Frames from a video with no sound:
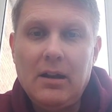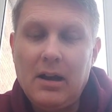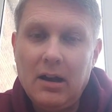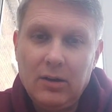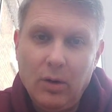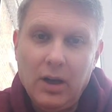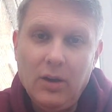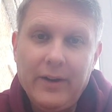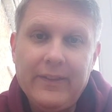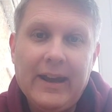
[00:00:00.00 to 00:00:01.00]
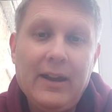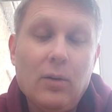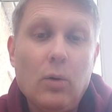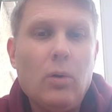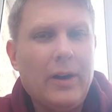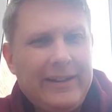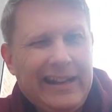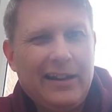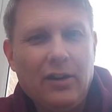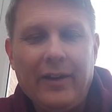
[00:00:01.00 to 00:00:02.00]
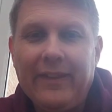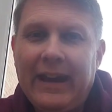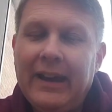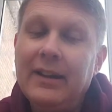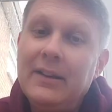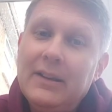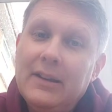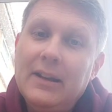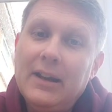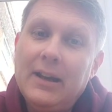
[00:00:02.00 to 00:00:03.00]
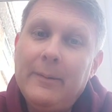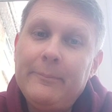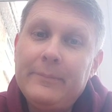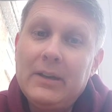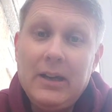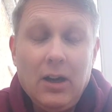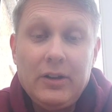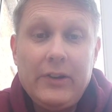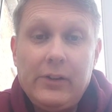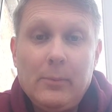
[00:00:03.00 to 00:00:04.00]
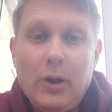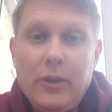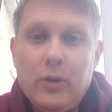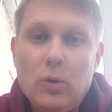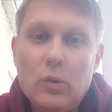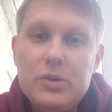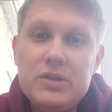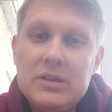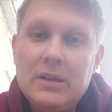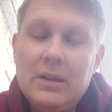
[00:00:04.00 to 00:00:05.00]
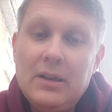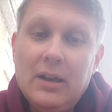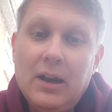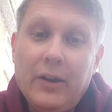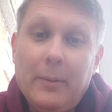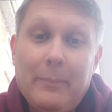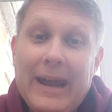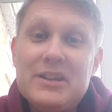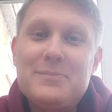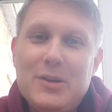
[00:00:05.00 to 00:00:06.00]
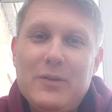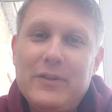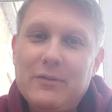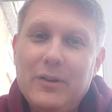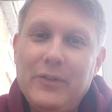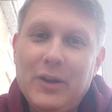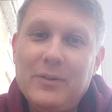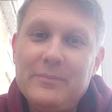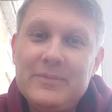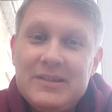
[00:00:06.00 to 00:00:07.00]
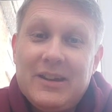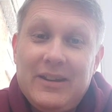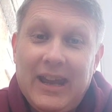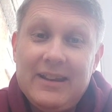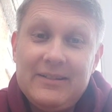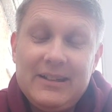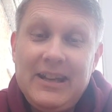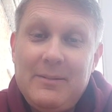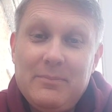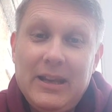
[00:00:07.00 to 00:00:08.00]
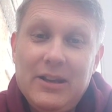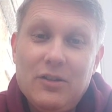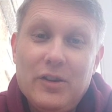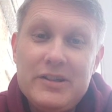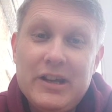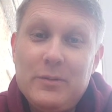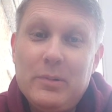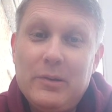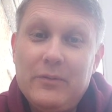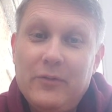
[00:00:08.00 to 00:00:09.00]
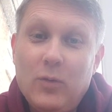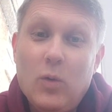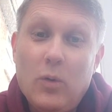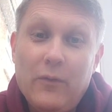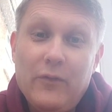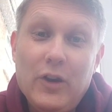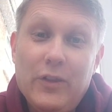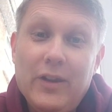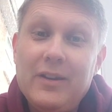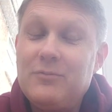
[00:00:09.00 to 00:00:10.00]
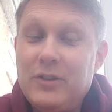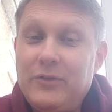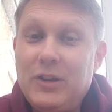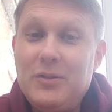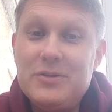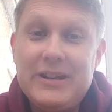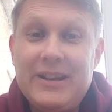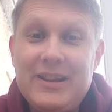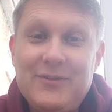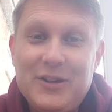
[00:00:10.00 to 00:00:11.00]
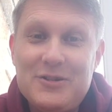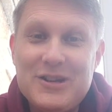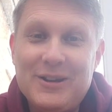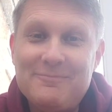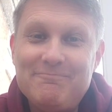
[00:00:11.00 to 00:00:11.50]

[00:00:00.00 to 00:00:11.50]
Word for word: I, I, quite like that or I didn't like that. Um, I'll give you my thoughts on a Matt's movie review. So yeah, keep, keep your eyes open for further reviews in the future.